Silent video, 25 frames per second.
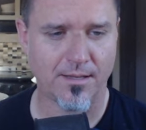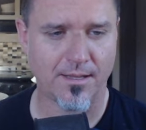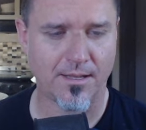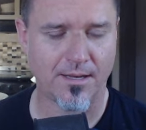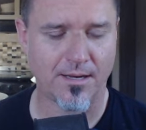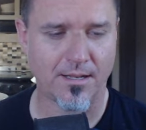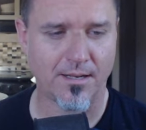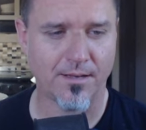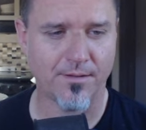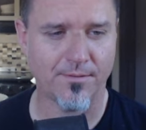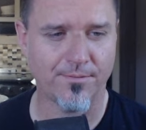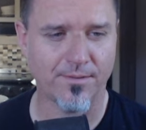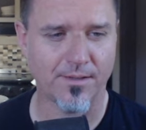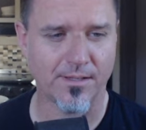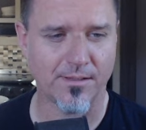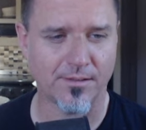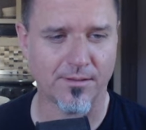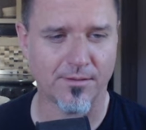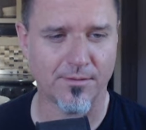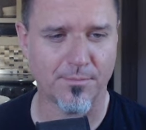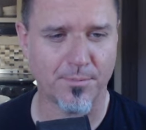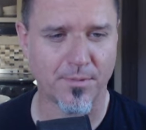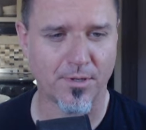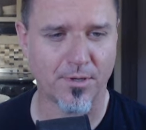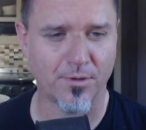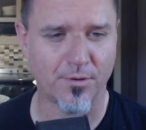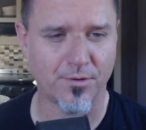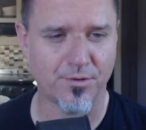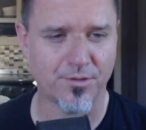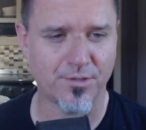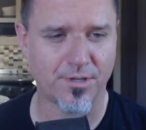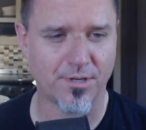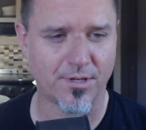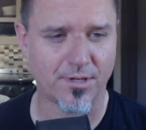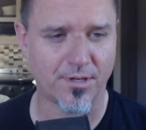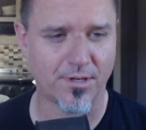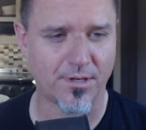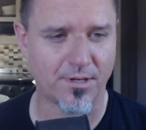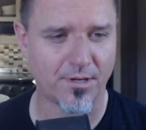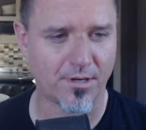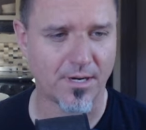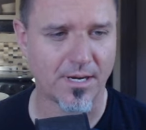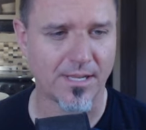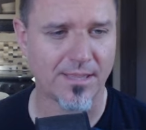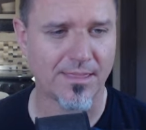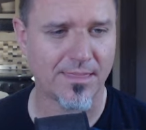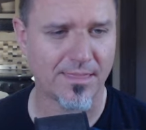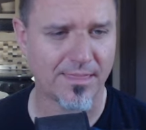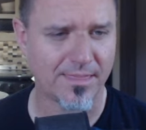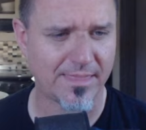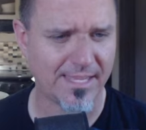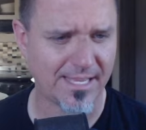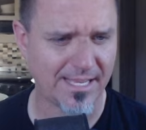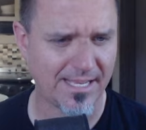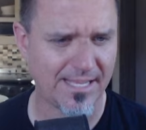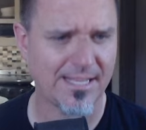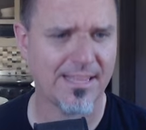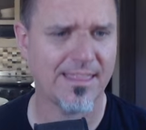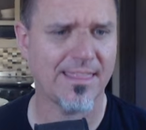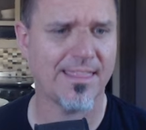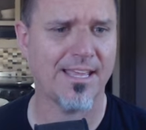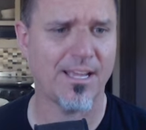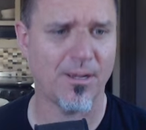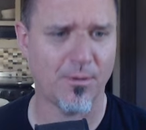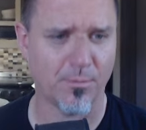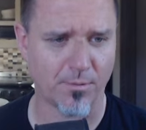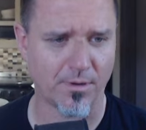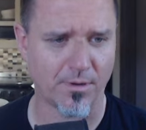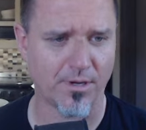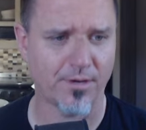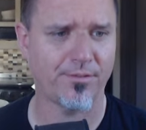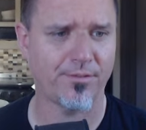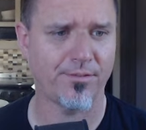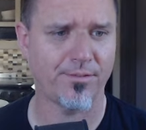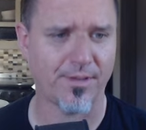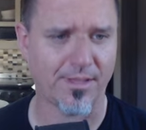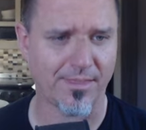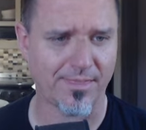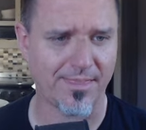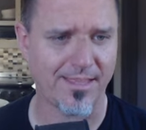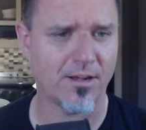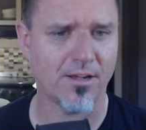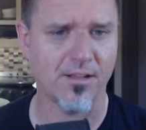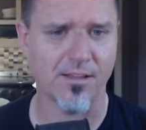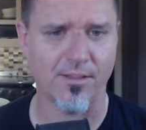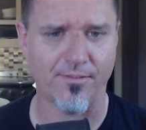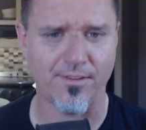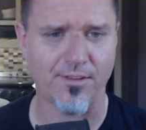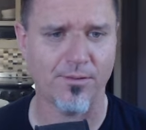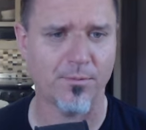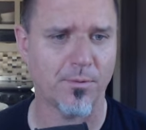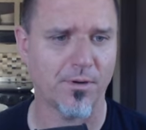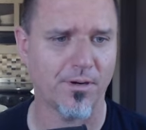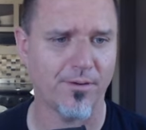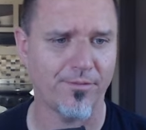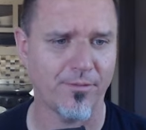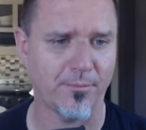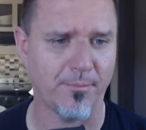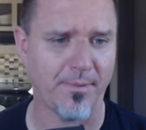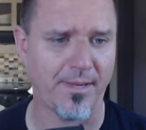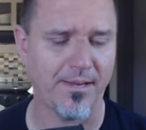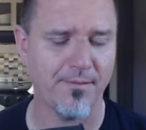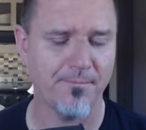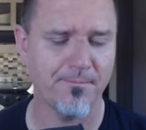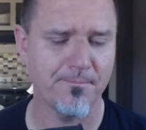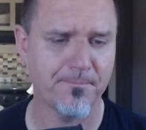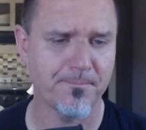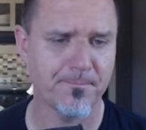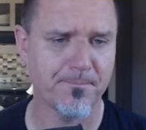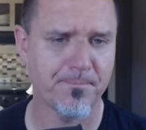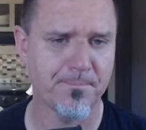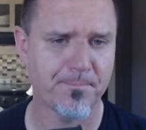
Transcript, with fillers: Cannot inflict exposure. I think that works. I think all of these work for me.